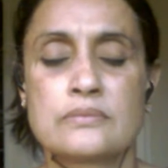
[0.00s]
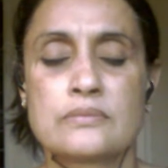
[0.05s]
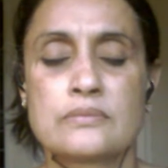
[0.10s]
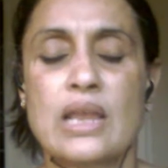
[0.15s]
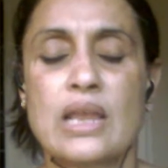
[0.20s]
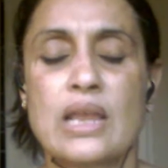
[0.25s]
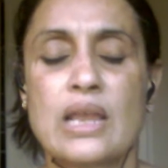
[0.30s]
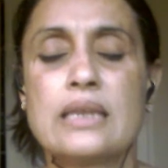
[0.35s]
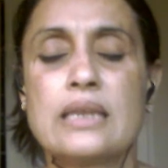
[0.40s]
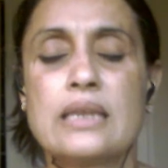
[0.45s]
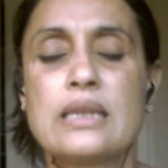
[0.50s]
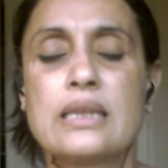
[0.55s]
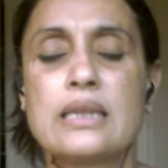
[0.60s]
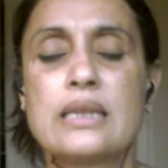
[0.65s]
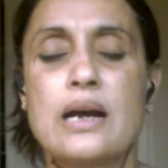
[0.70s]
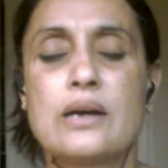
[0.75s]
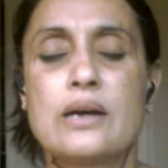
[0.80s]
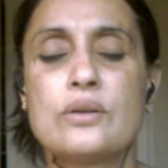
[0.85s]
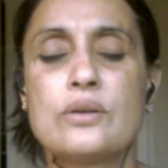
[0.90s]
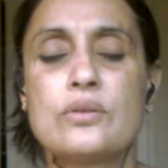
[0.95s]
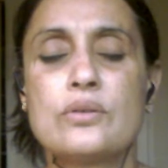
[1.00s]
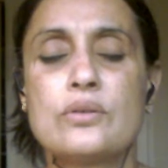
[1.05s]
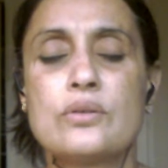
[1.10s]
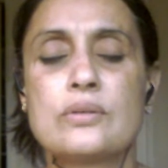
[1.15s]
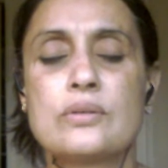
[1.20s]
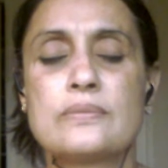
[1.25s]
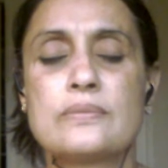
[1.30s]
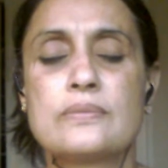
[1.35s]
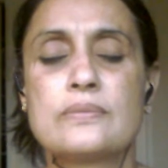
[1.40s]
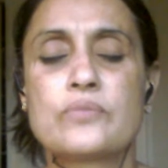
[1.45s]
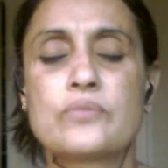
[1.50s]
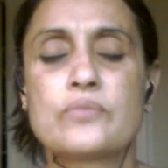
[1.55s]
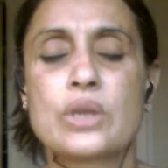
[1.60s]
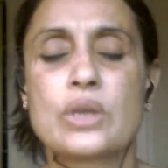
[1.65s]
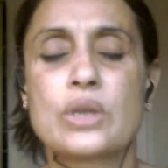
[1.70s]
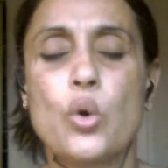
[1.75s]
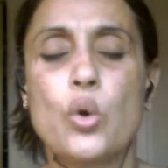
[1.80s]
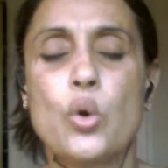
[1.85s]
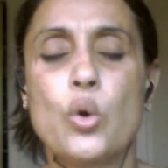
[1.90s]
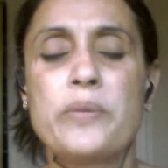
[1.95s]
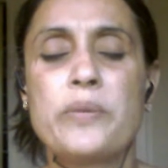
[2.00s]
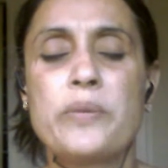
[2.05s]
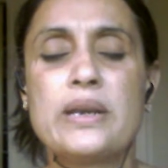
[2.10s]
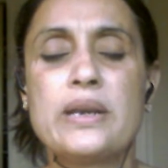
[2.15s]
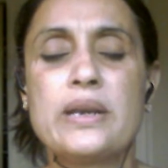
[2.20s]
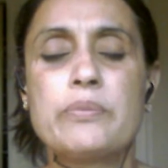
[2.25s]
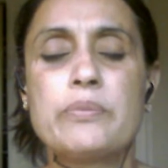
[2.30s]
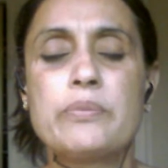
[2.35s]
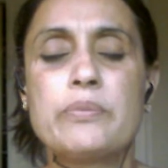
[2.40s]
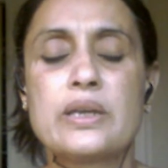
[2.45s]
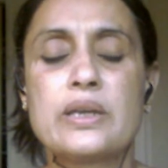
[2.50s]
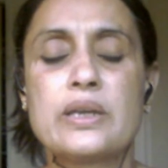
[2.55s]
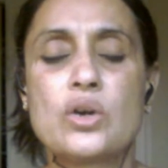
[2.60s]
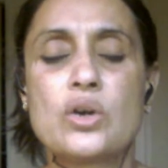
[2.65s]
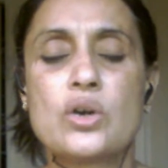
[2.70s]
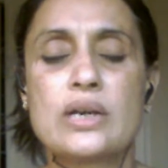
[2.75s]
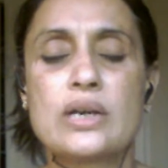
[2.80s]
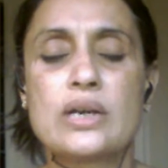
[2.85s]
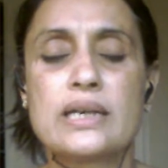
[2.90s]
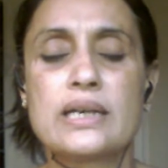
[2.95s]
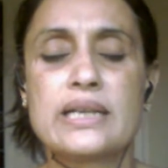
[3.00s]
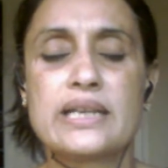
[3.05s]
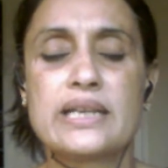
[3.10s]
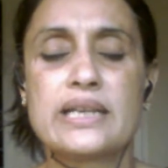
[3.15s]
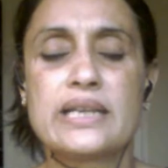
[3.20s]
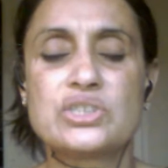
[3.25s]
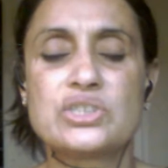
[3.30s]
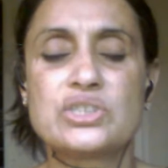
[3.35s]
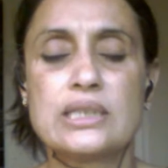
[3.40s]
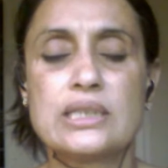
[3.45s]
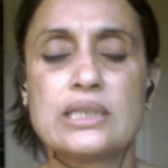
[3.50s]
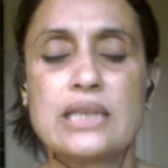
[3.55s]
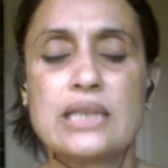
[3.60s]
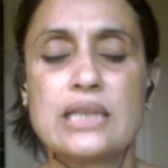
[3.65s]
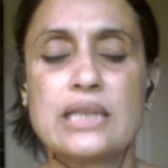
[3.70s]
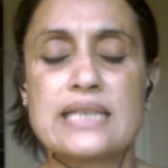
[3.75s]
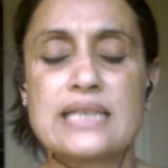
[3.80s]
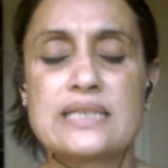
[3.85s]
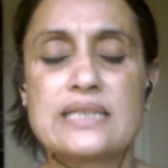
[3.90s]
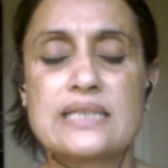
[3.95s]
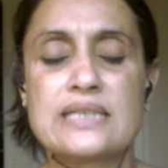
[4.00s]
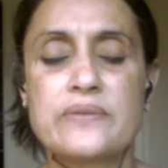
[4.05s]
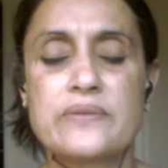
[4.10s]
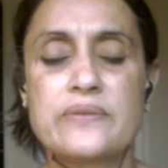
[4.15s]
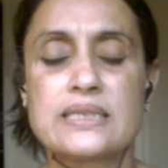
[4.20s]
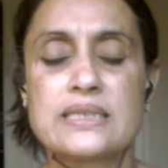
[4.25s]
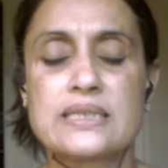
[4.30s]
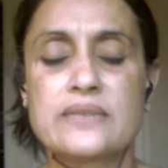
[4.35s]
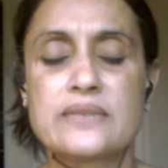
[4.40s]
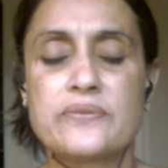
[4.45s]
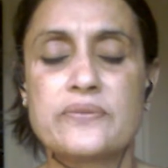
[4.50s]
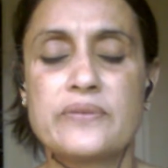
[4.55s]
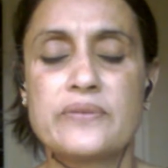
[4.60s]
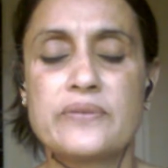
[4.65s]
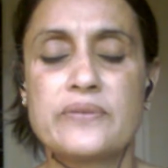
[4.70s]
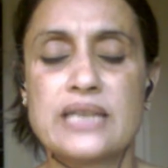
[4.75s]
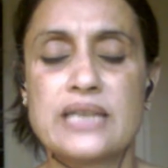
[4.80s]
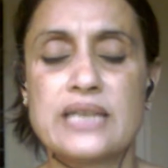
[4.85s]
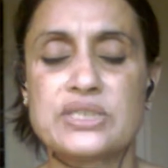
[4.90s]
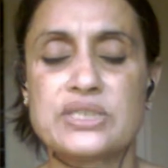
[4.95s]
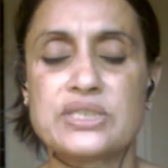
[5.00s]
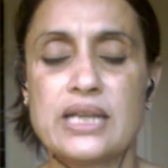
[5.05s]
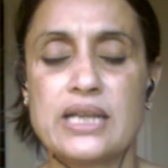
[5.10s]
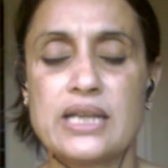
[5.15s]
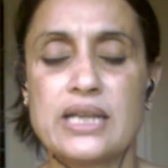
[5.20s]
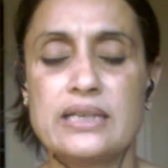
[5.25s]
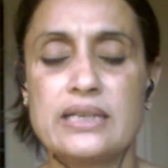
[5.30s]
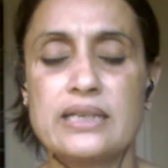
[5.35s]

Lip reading: And now open up your attention as if it's a flashlight.